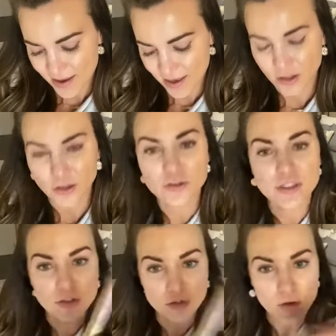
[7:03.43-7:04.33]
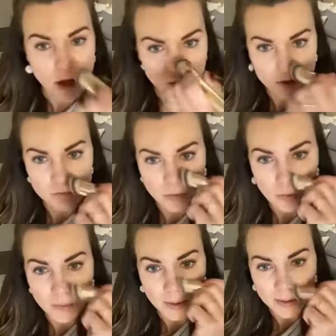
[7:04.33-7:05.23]
Using 2 colors will
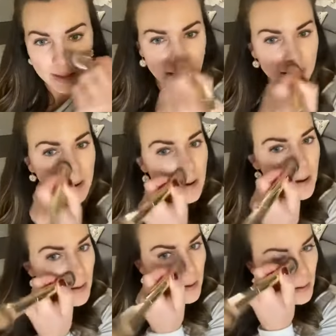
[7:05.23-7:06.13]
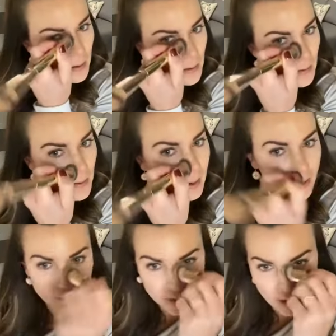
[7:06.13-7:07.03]
really get
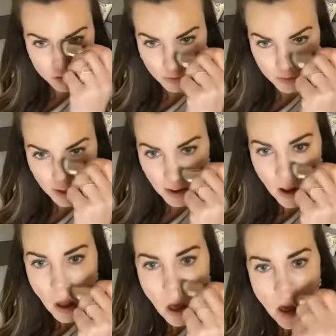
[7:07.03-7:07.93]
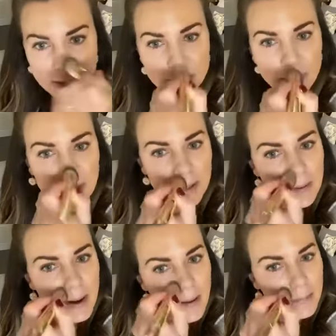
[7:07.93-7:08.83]
you a natural look. Depending on
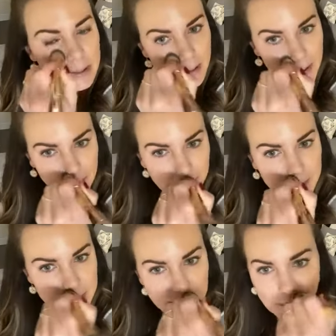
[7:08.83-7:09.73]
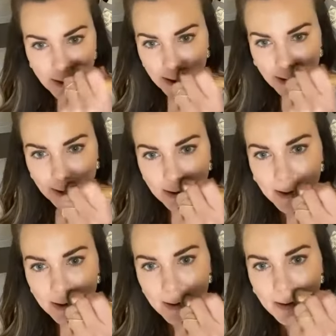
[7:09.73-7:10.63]
how much coverage you want
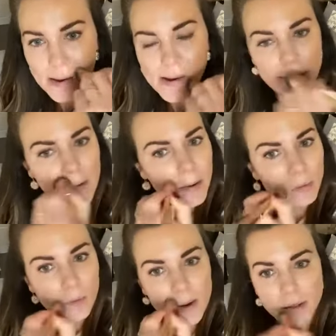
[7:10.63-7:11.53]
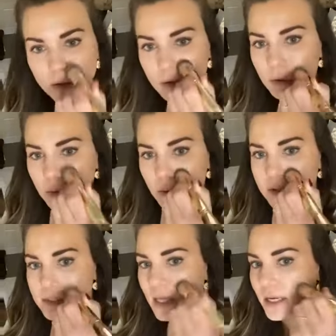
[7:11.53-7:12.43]
or what your
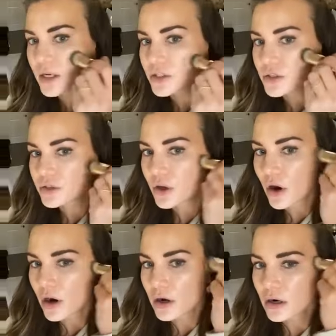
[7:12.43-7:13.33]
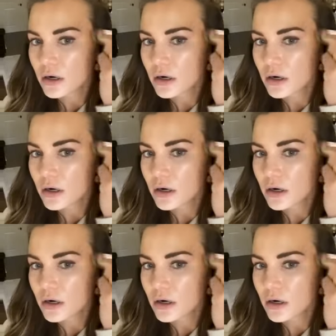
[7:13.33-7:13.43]
skin issues are,